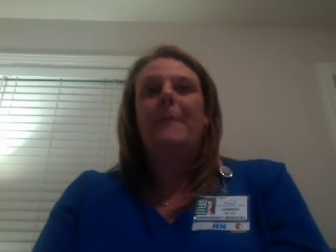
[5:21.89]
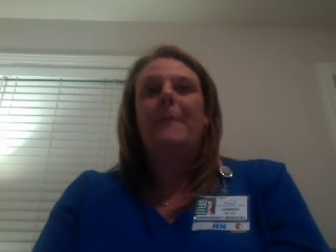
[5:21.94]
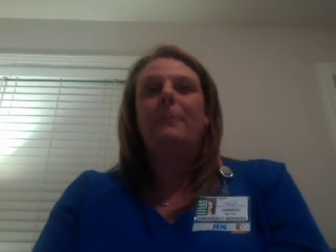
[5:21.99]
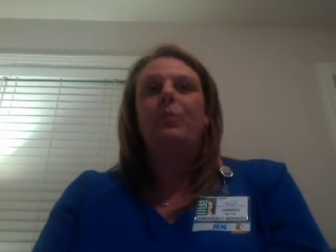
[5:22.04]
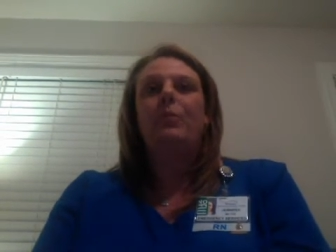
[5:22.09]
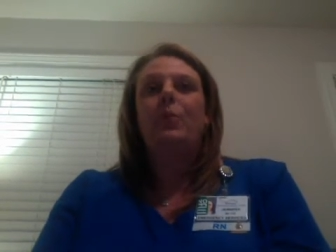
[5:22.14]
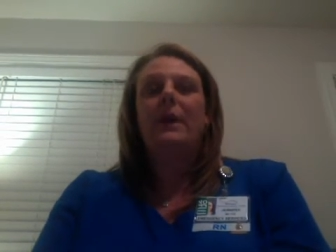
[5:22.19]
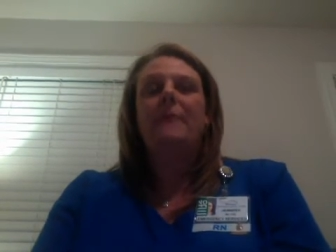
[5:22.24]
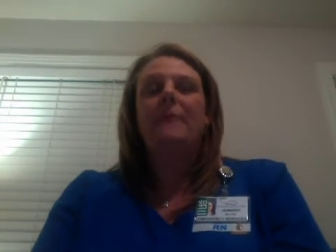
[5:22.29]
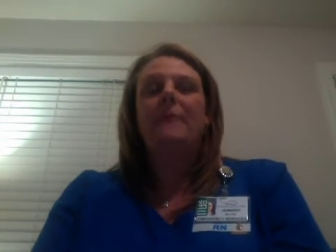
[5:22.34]

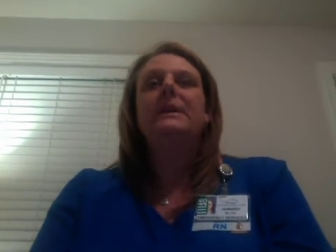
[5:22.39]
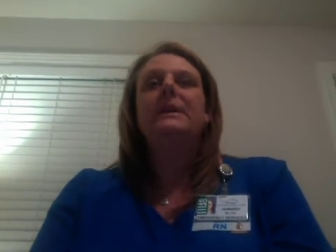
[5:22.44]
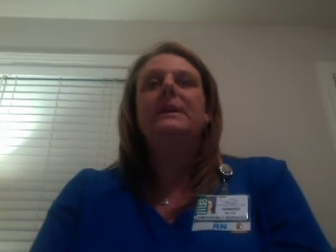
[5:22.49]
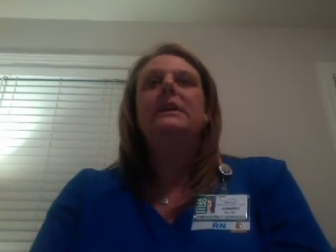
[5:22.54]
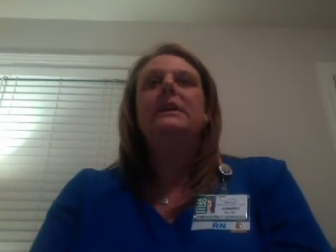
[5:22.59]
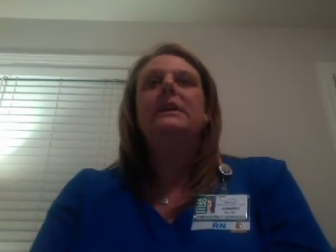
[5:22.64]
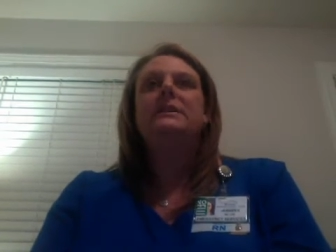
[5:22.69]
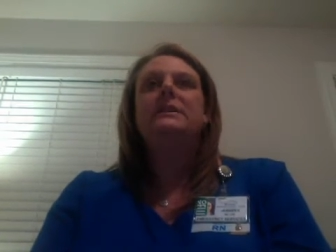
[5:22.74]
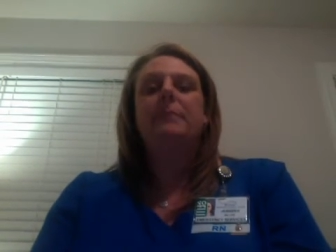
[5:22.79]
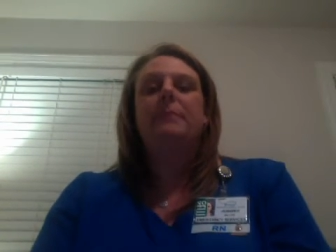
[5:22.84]
Women
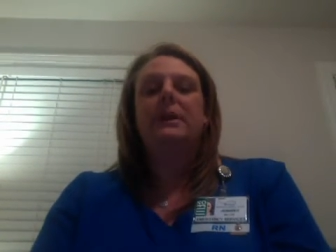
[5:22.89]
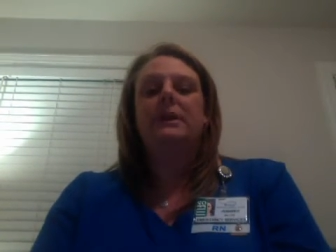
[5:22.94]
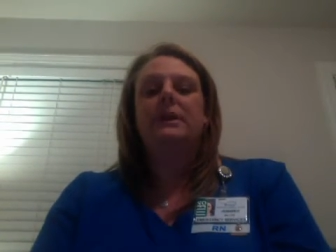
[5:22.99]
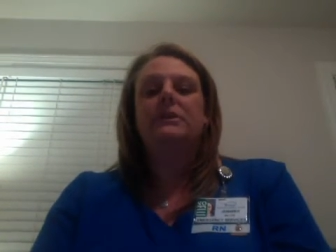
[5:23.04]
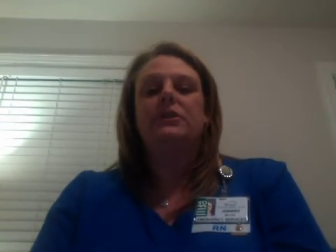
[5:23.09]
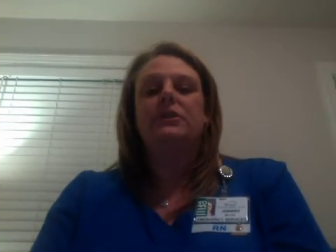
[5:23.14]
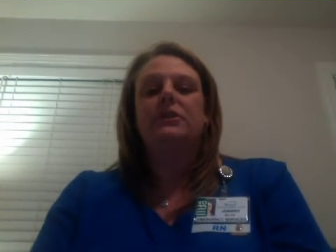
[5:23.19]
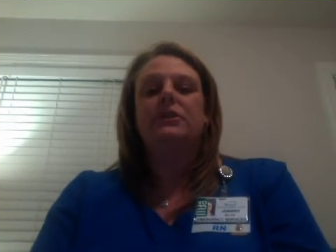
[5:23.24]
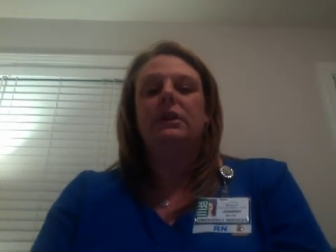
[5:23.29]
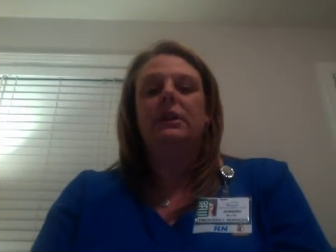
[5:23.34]

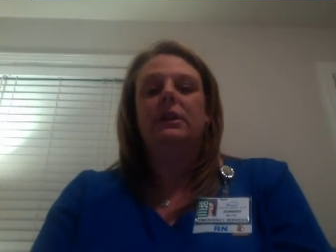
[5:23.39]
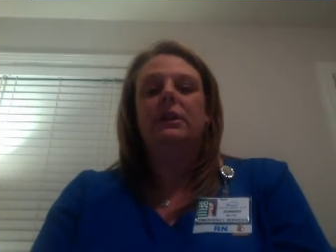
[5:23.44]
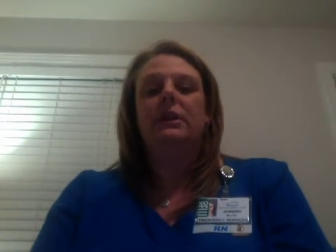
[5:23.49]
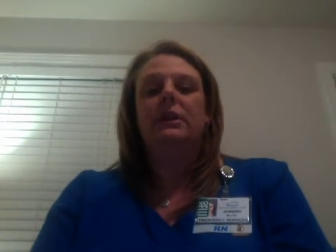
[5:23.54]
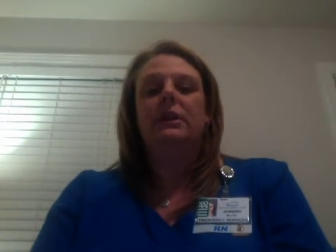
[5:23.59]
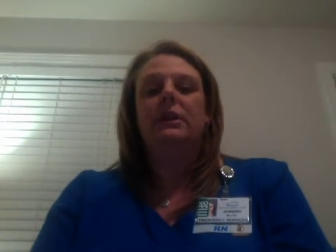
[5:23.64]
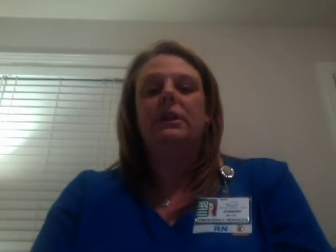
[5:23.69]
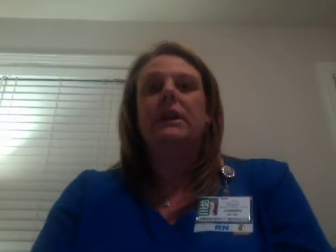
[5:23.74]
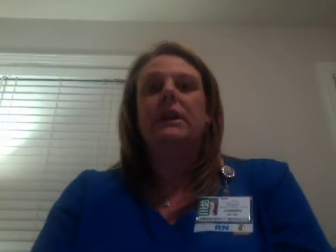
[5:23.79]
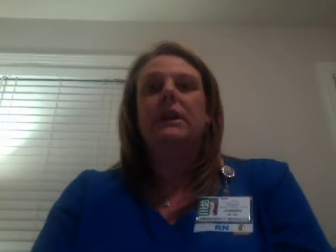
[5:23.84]
especially
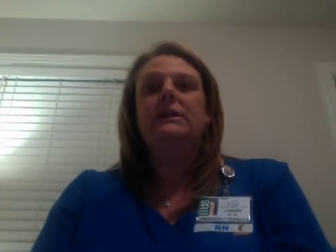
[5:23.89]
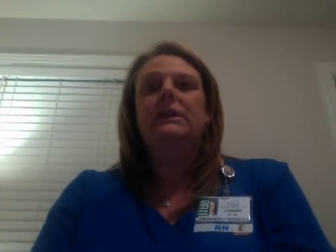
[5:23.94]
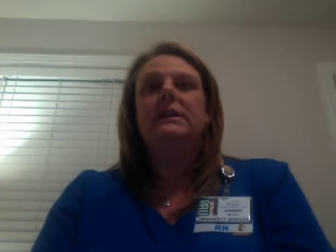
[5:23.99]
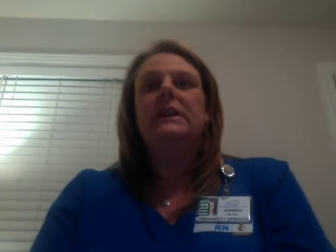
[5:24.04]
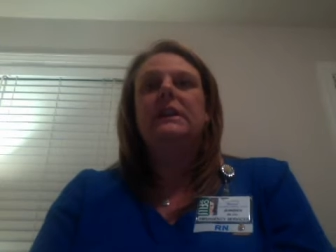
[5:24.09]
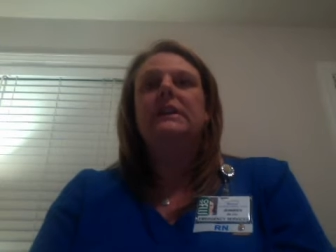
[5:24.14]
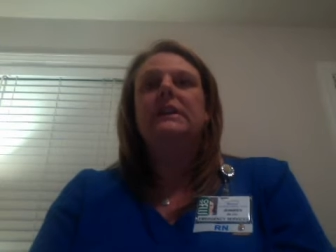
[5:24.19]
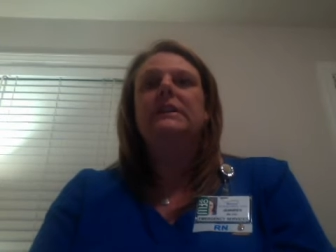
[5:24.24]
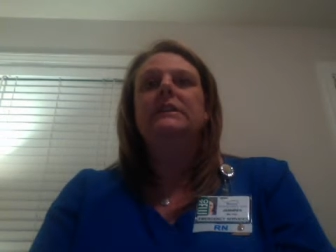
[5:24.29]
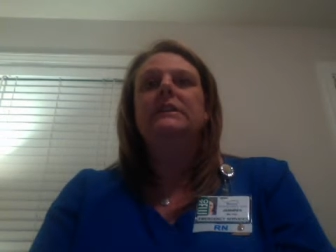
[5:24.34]

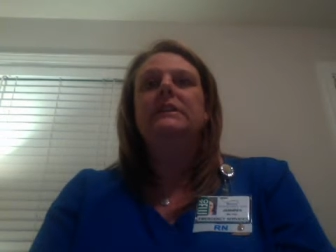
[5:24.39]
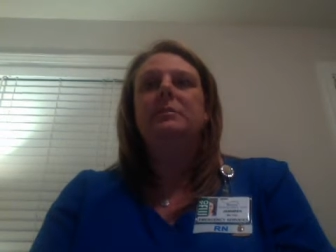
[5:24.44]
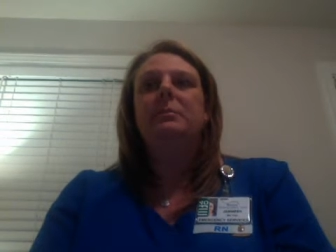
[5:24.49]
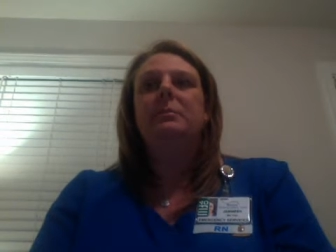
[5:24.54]
need to